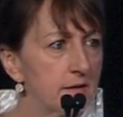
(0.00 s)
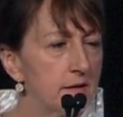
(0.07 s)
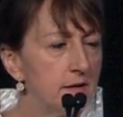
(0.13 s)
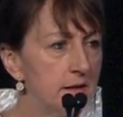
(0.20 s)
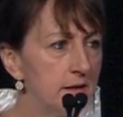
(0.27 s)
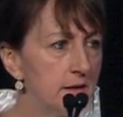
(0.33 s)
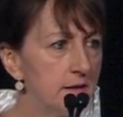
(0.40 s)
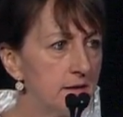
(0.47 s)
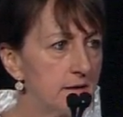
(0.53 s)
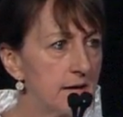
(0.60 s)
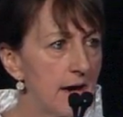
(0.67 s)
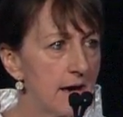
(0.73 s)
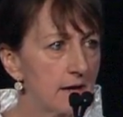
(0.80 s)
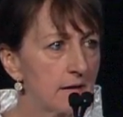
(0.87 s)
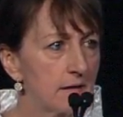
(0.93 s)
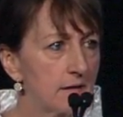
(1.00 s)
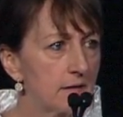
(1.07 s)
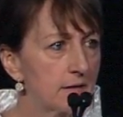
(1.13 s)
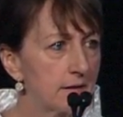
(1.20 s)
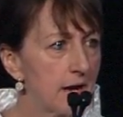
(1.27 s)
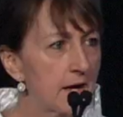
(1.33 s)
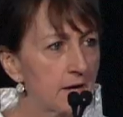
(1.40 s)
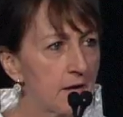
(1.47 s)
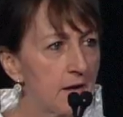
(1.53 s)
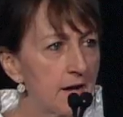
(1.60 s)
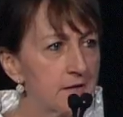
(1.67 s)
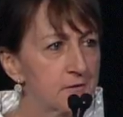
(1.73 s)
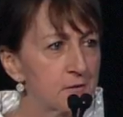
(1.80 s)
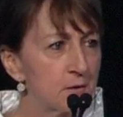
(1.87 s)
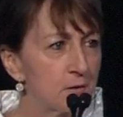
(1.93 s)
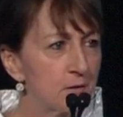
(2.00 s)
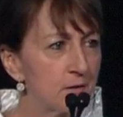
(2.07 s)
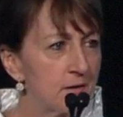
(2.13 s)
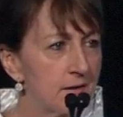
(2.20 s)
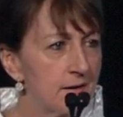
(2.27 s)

key catalyzer